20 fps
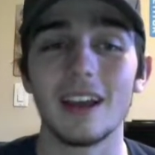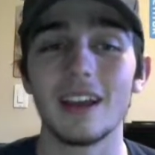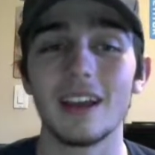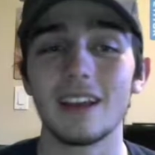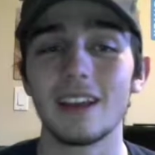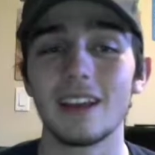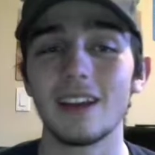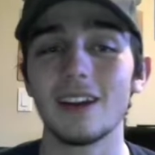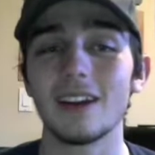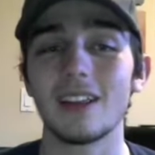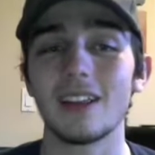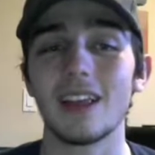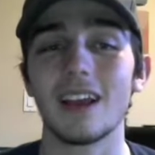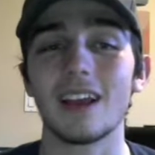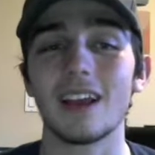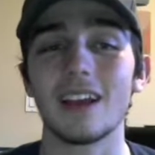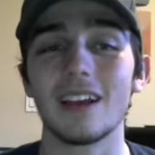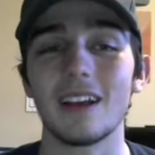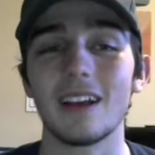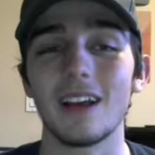Here it's
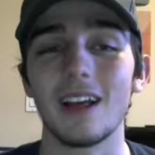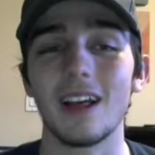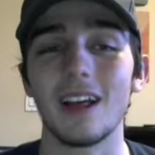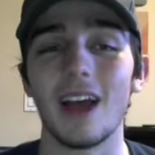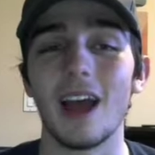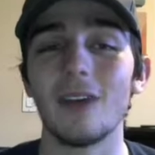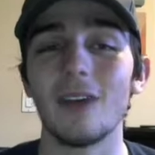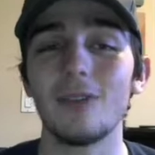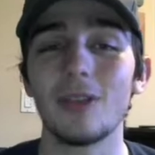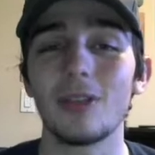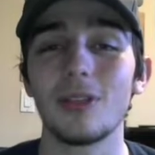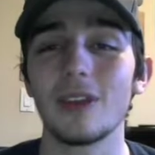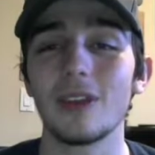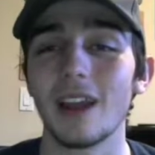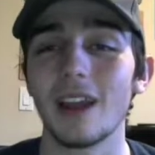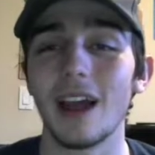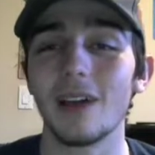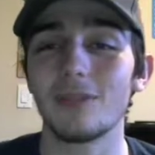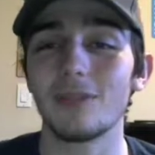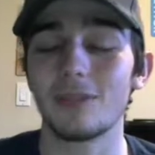like everything
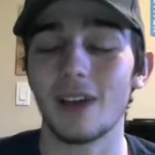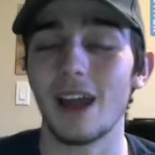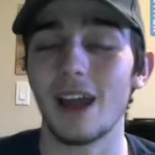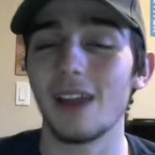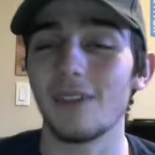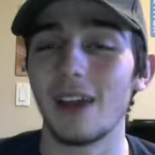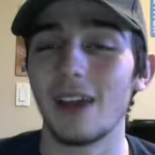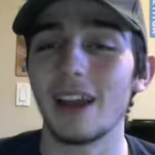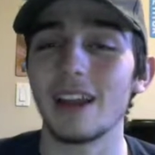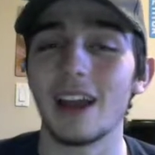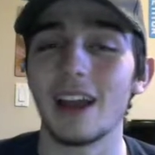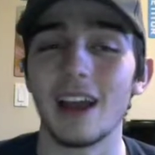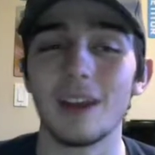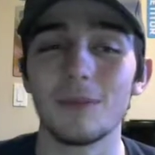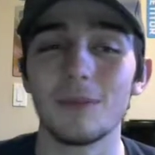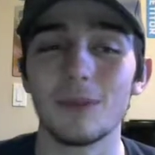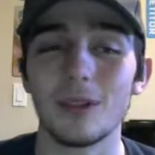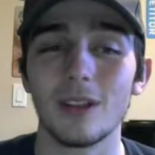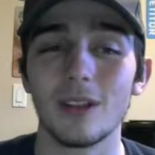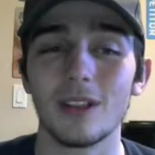can have kind of any
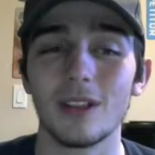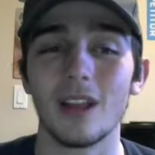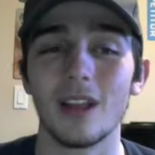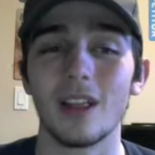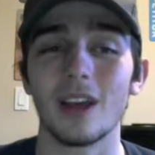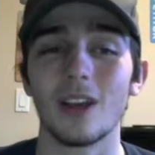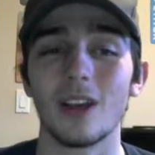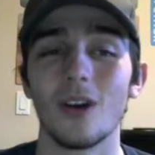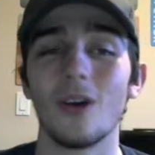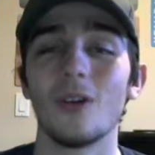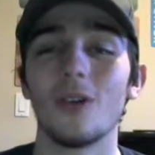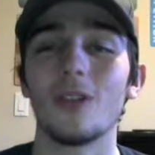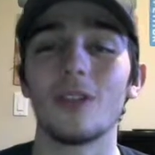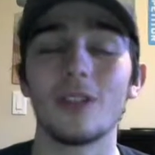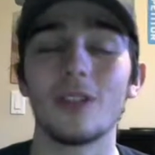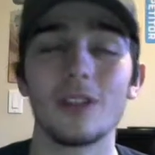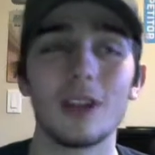item, because it's not like, oh, this is